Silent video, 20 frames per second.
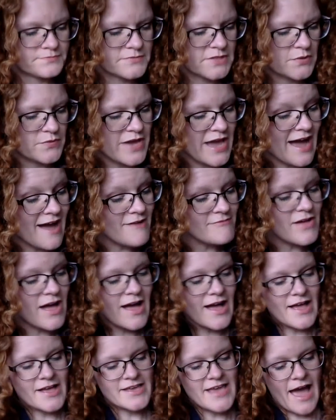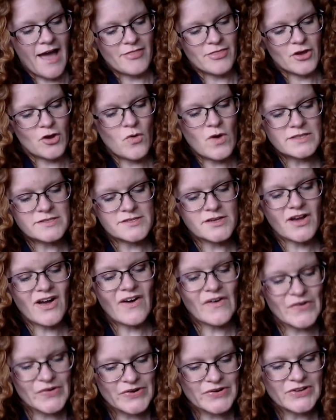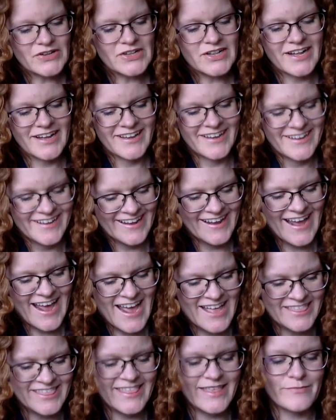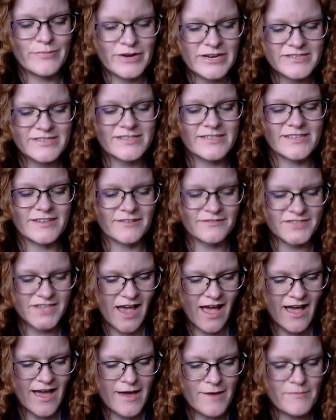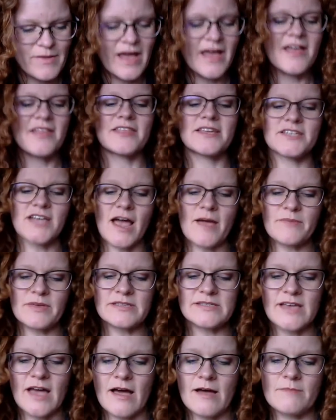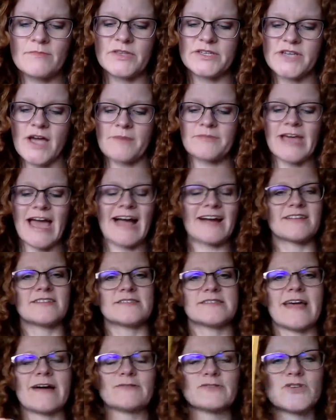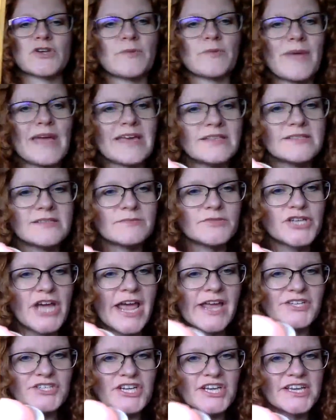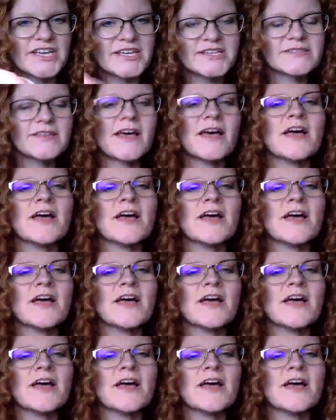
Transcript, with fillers: We have, uh, yeah, the Quetzalcoatl and the Priestess of Time. The time has come. The time to act is now. So you're making some changes.